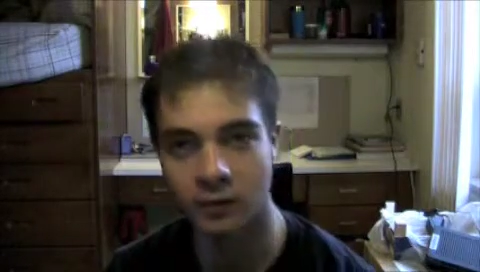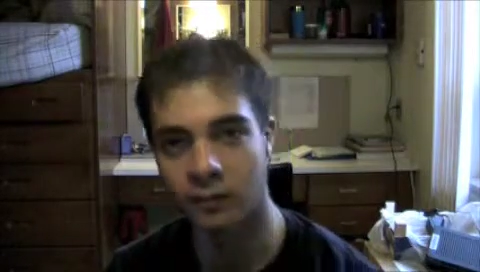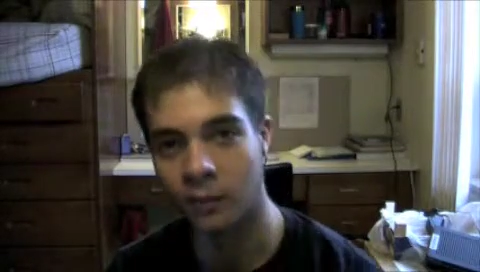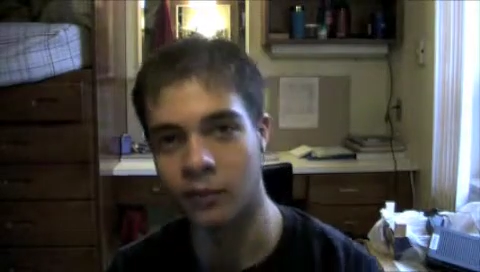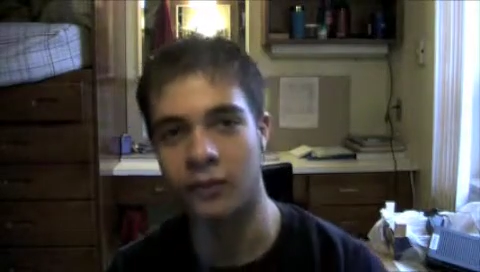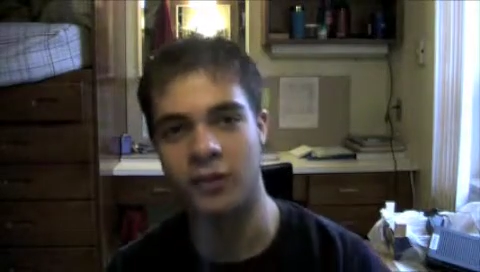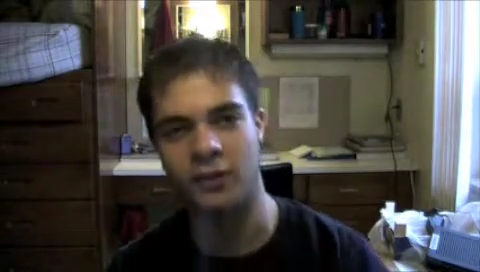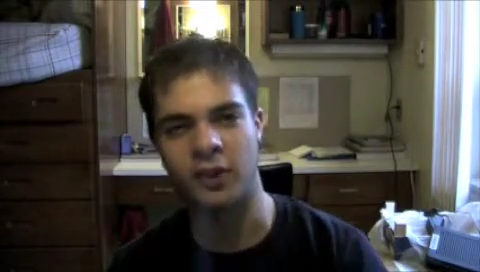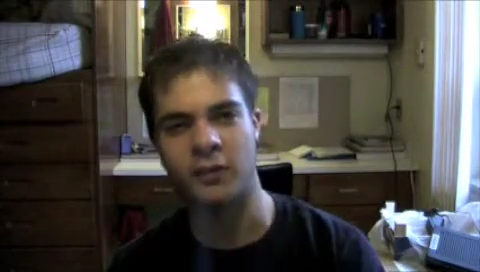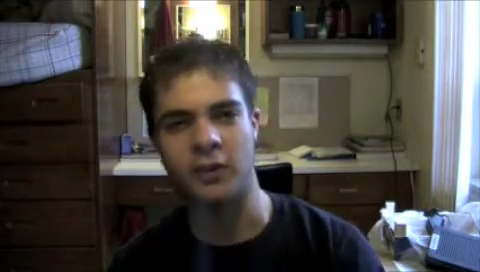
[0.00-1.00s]
most of the
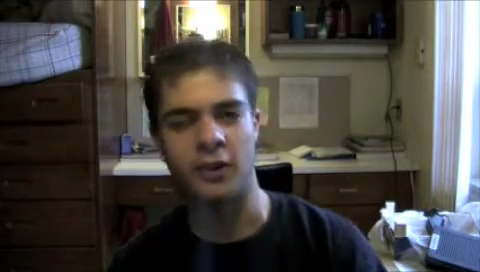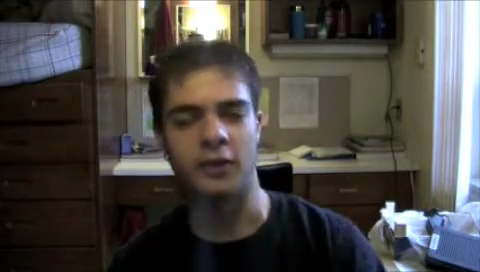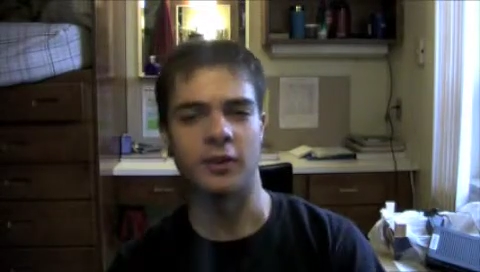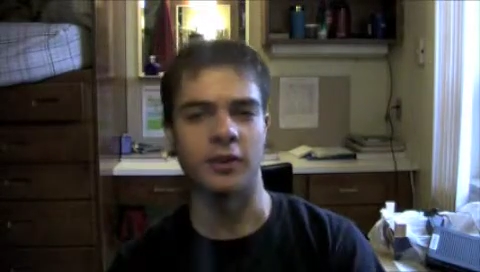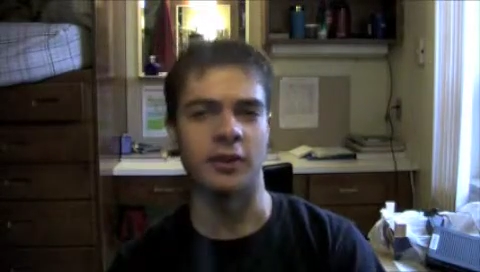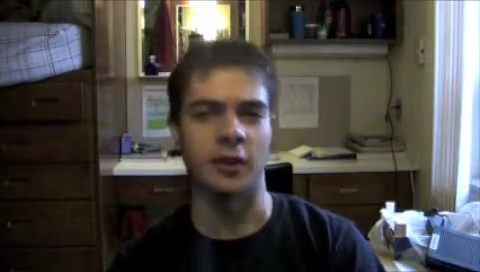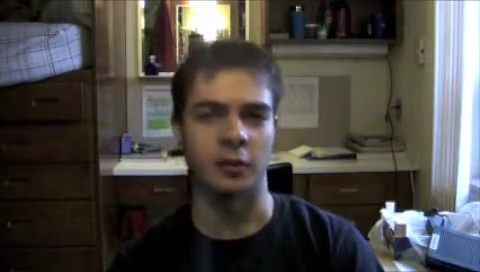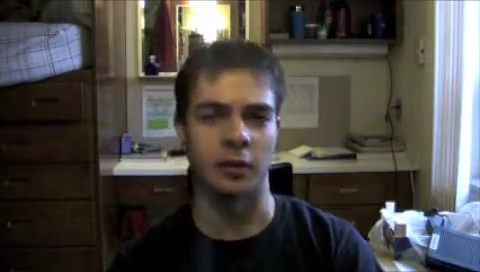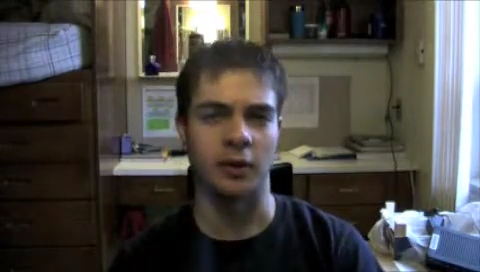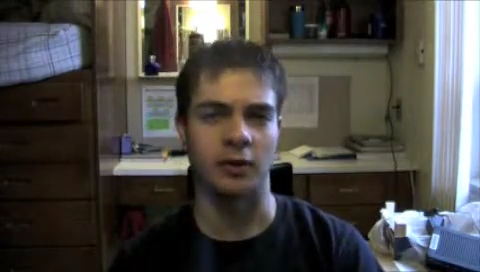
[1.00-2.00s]
stuff he does, it takes
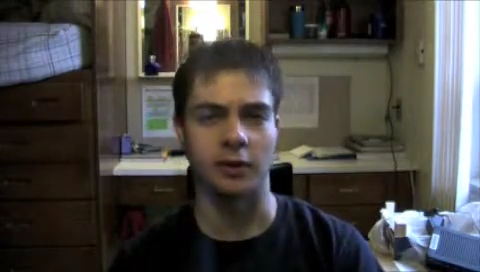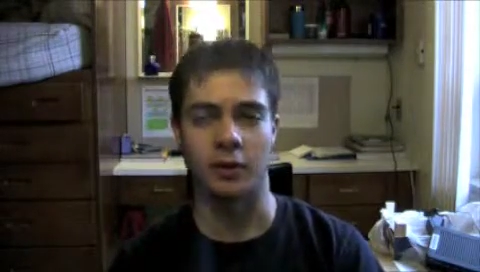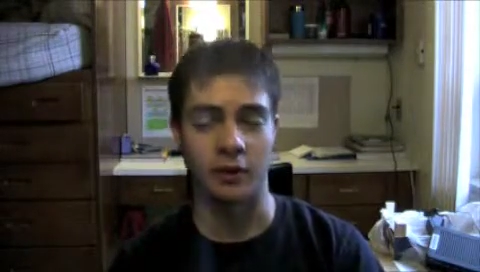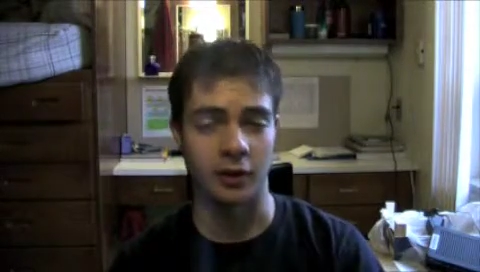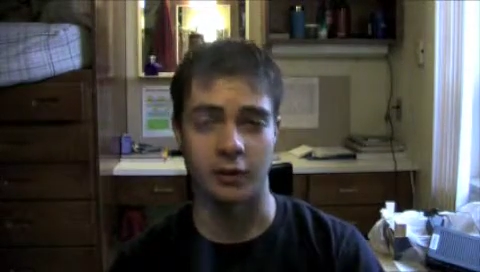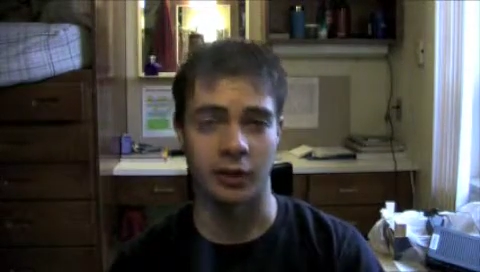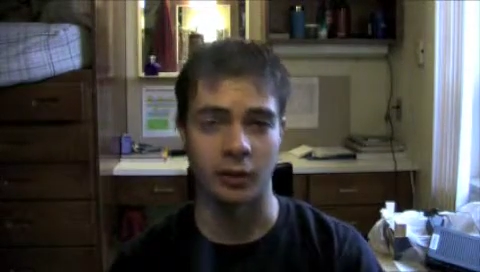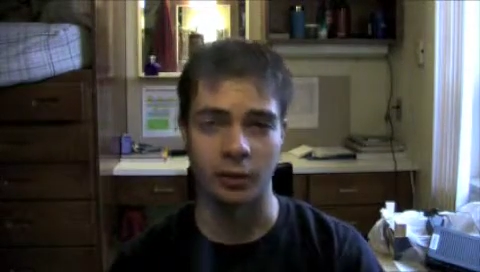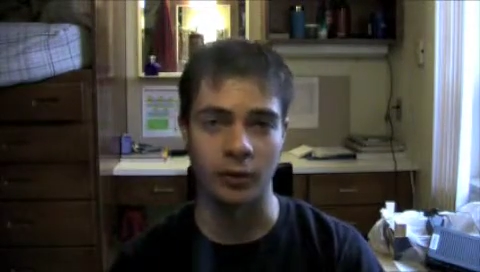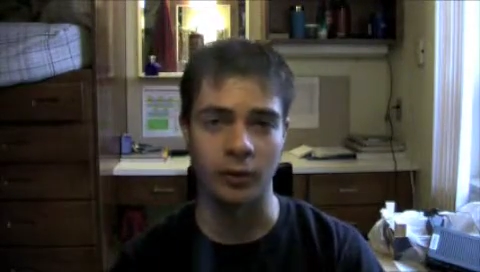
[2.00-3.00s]
place, on the other side of
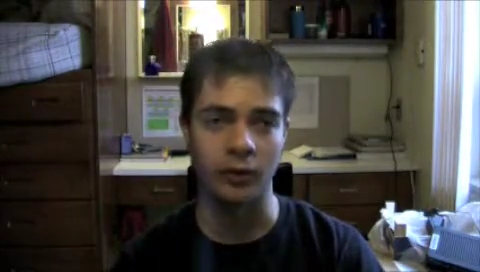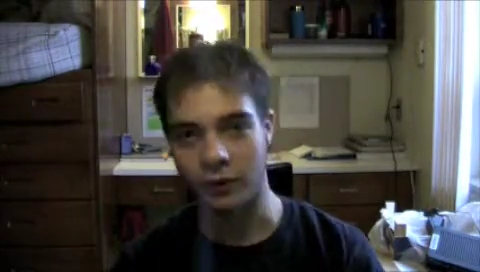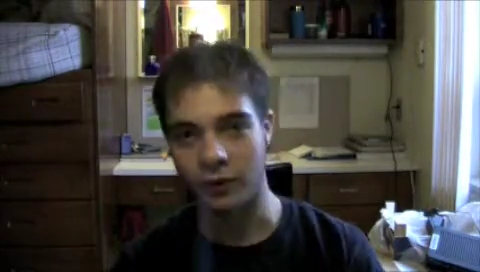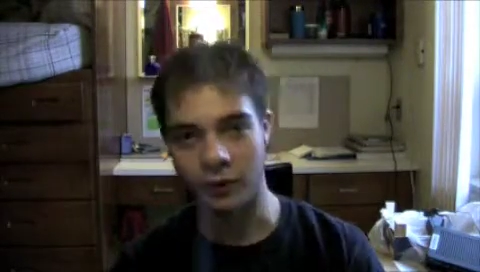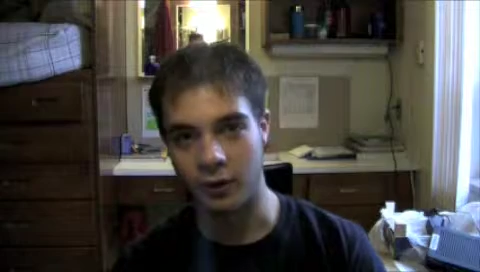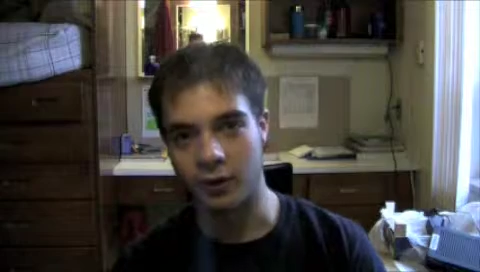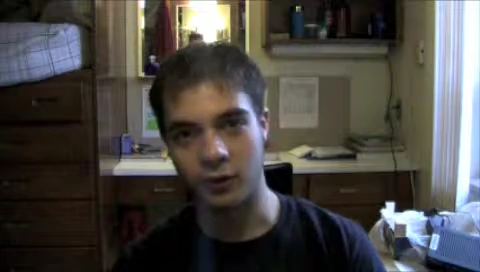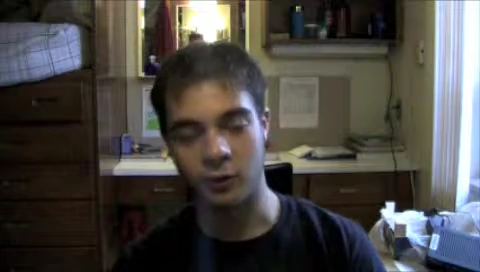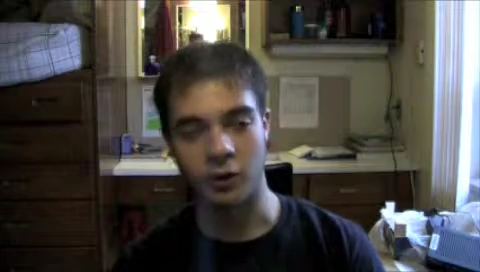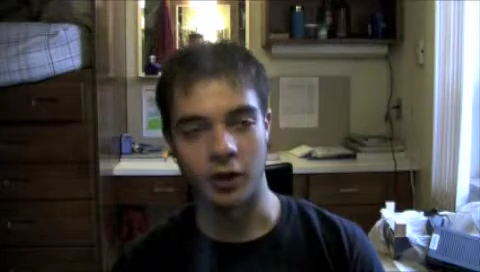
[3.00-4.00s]
the world.
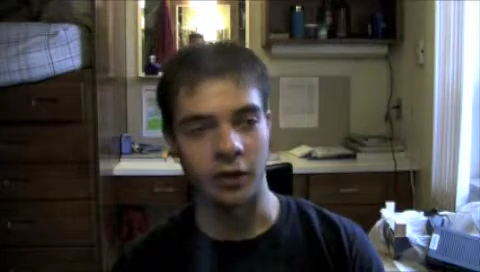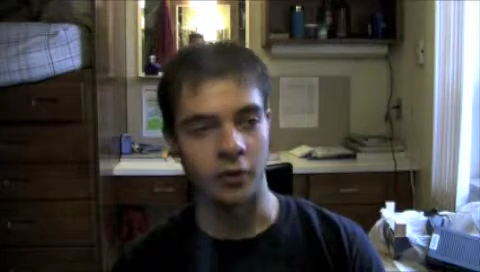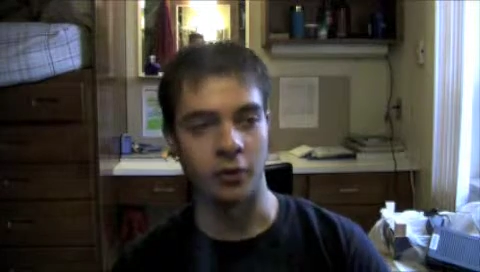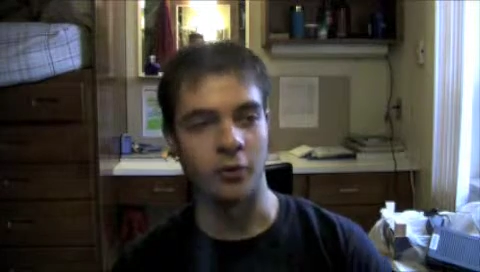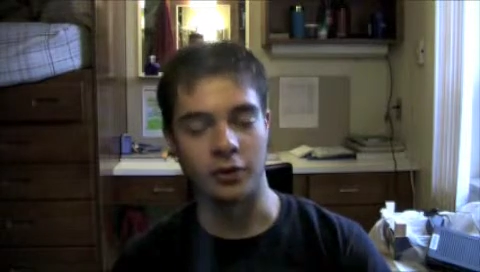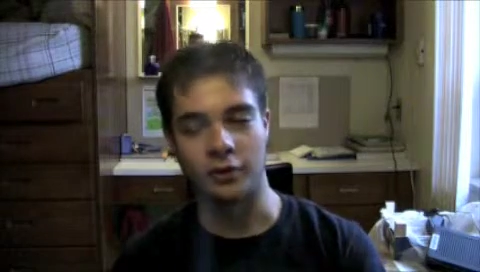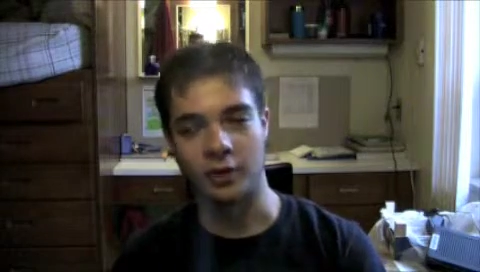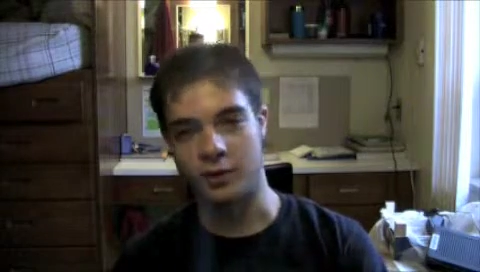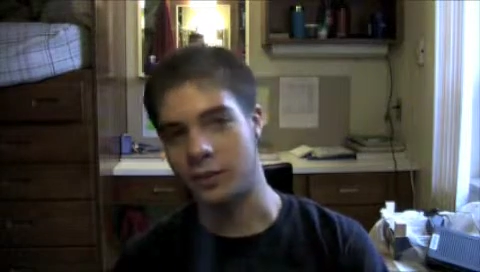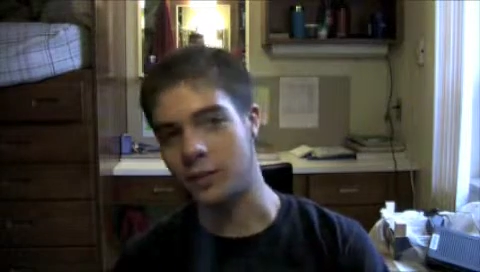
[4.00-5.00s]
We're not in our own little
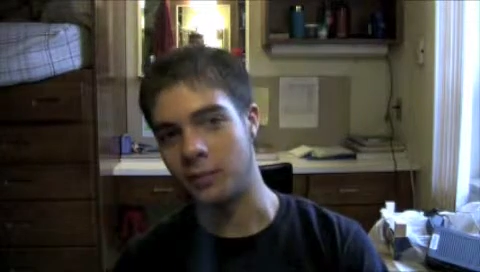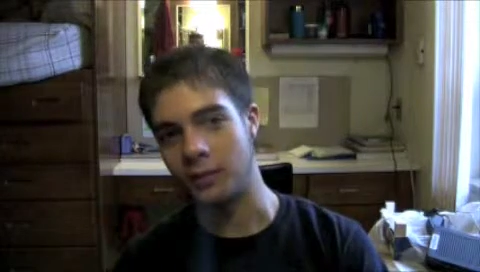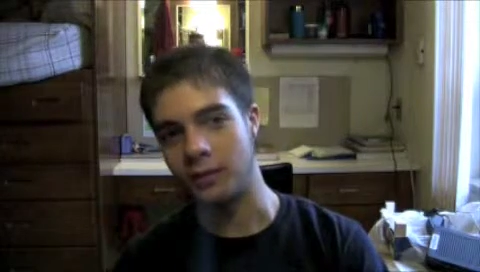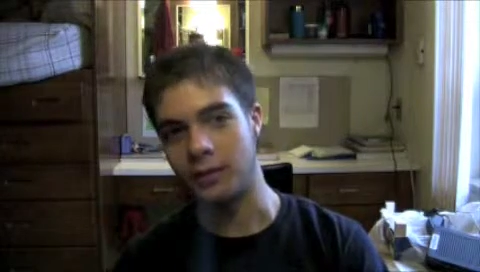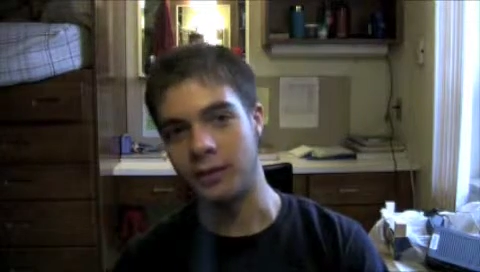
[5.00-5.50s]
section anymore.